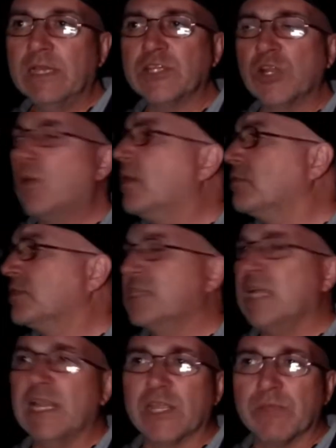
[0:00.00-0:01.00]
don't know why I was
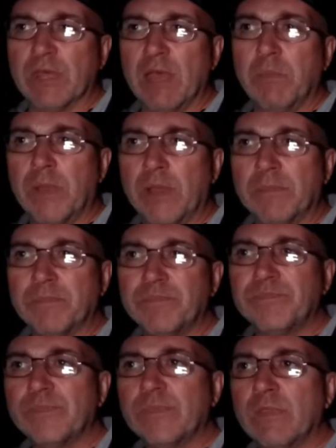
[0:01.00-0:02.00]
telling you that, but
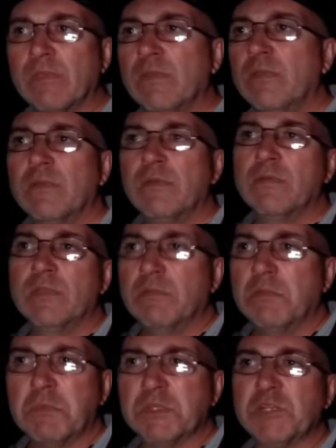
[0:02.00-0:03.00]

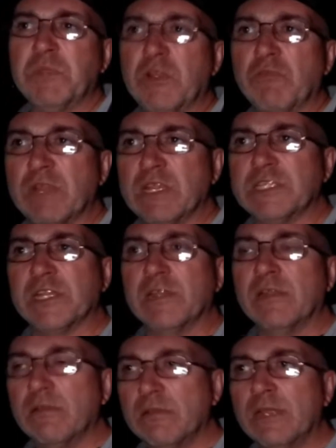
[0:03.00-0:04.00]
there must have been a
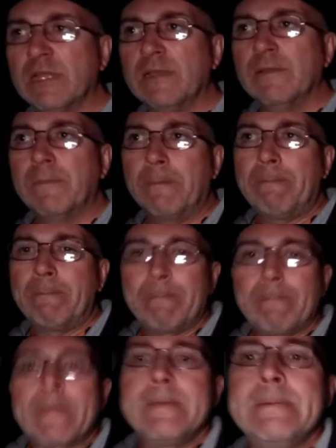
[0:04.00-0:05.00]
reason.
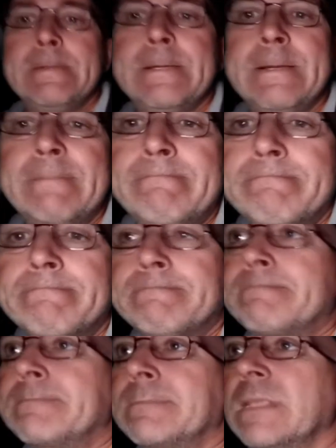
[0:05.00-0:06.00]
Yeah.
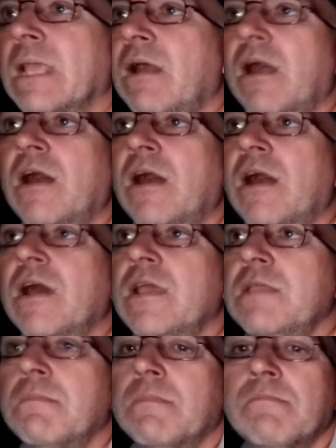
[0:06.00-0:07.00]

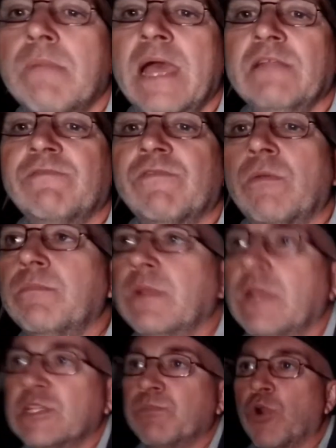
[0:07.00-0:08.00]
Hi, Matt from
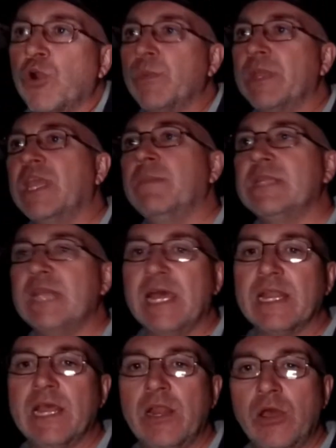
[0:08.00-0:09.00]
Exploring with Kim and
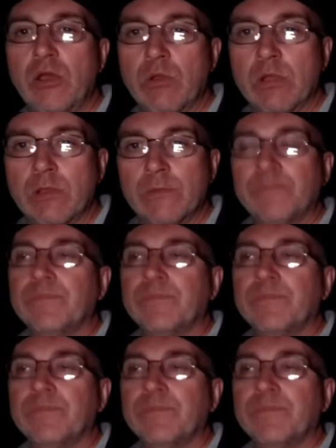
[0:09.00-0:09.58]
Dan. Hello.